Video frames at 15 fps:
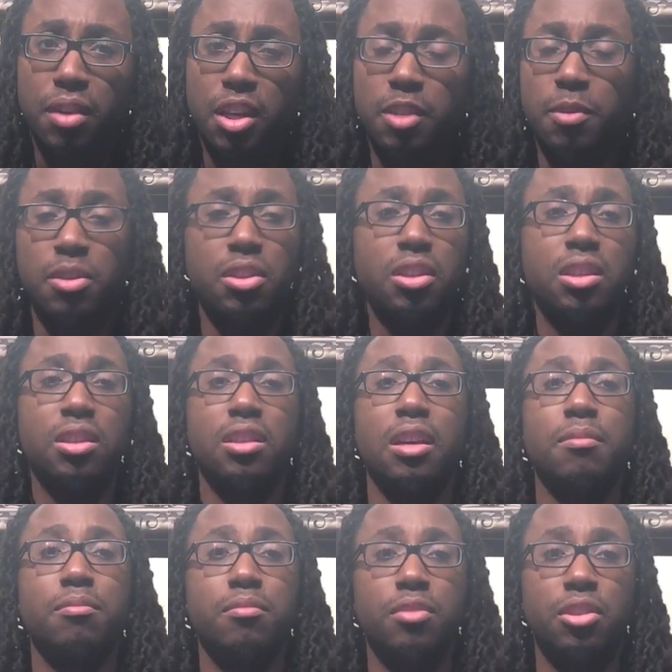especially since
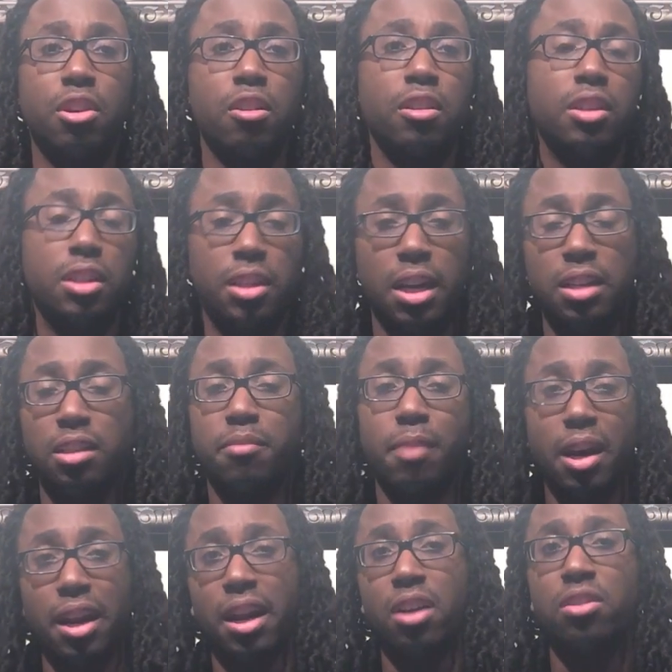I'm starting to date
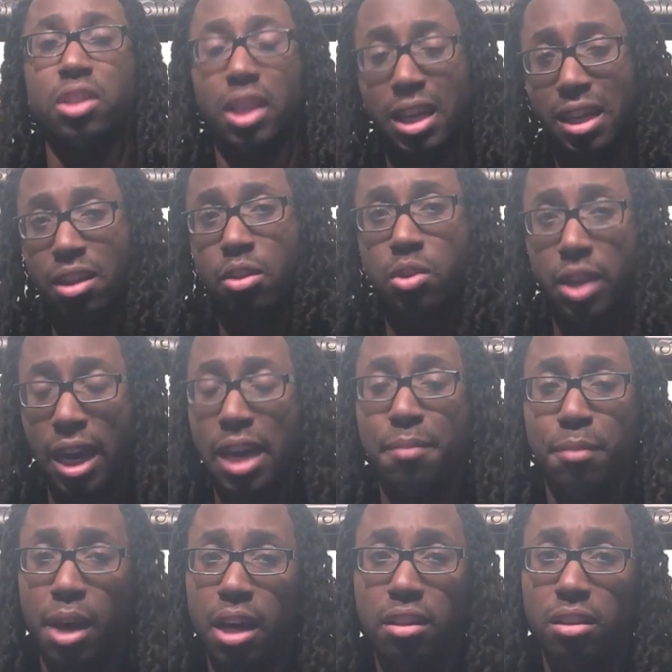somebody else in those 8
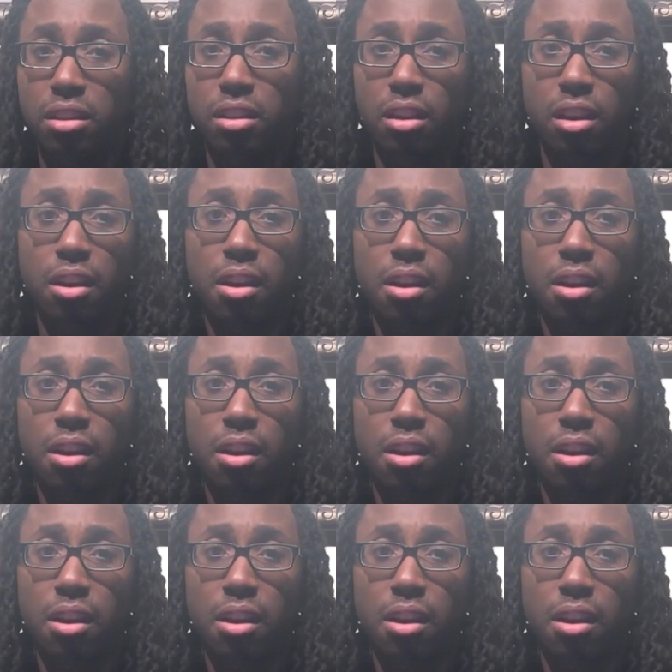months,